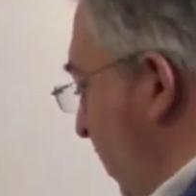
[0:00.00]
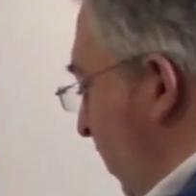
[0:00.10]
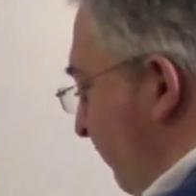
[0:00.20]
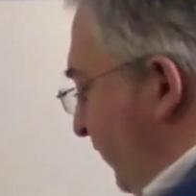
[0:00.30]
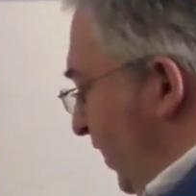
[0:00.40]

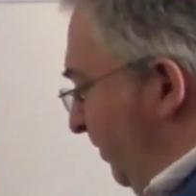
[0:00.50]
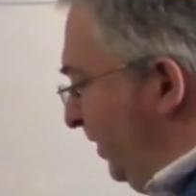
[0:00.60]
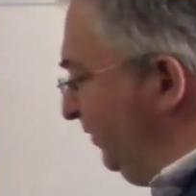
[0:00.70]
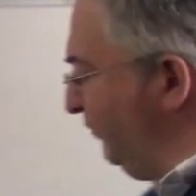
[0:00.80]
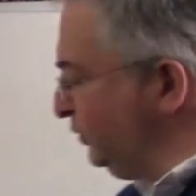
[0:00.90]
Forget about the
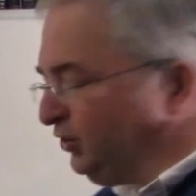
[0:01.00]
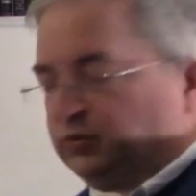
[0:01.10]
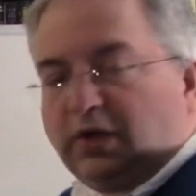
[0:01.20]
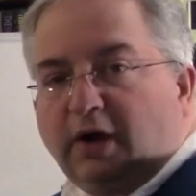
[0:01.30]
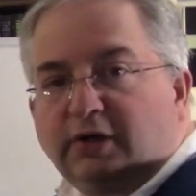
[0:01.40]
first two
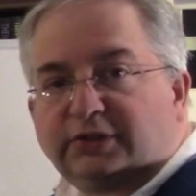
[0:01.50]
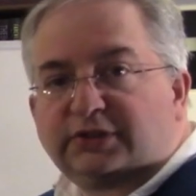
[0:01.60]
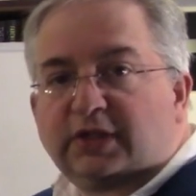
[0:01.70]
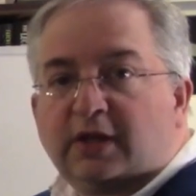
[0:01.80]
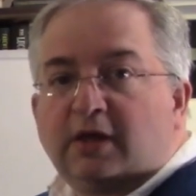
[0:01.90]
cards.
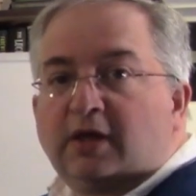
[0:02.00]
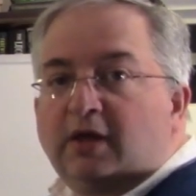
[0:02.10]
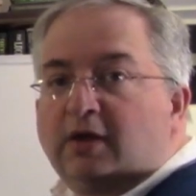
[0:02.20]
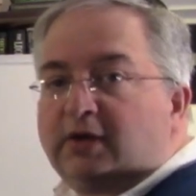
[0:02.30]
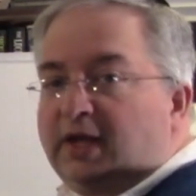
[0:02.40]

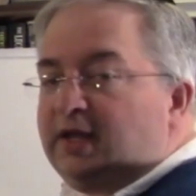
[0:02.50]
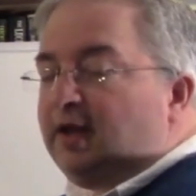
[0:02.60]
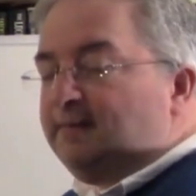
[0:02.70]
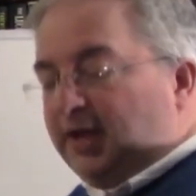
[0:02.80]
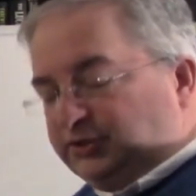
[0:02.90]
Okay,
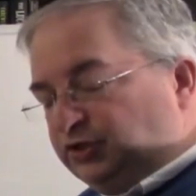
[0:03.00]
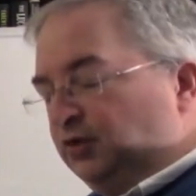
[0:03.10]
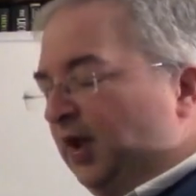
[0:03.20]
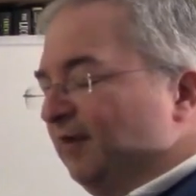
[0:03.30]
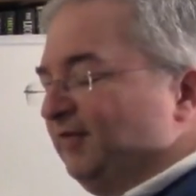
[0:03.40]
imagine you
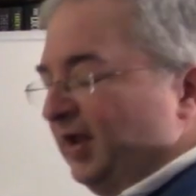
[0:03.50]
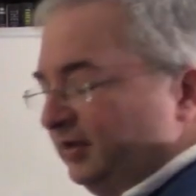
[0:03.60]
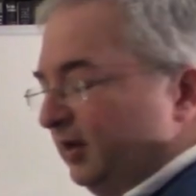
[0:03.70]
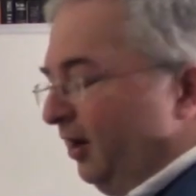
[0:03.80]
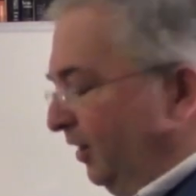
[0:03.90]
have n
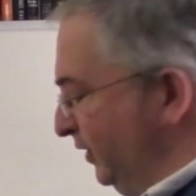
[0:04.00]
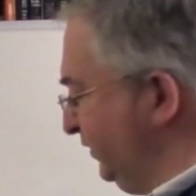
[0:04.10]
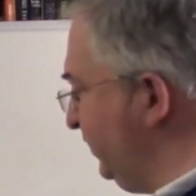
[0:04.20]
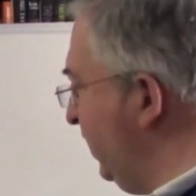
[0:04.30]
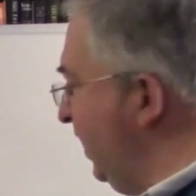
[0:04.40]

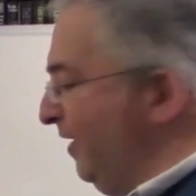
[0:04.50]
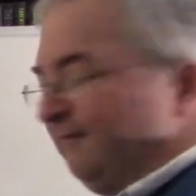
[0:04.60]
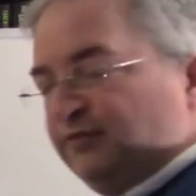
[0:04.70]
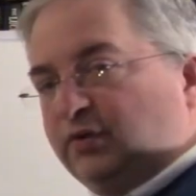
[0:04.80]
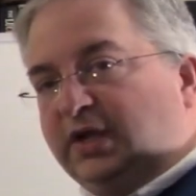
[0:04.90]
cards.
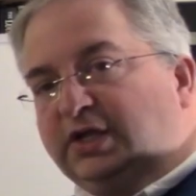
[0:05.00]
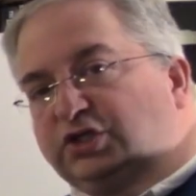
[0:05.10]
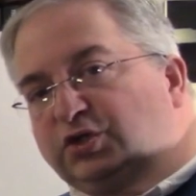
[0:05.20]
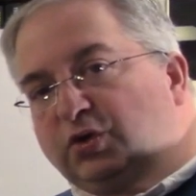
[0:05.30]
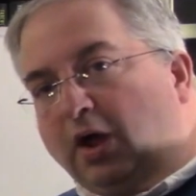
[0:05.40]
For
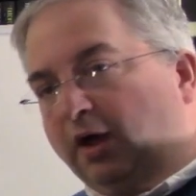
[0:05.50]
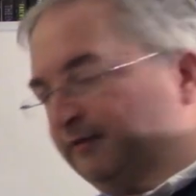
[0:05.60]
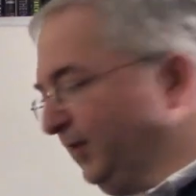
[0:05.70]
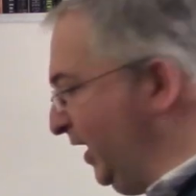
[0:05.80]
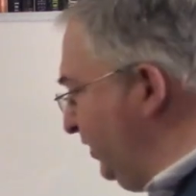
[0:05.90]
each of the n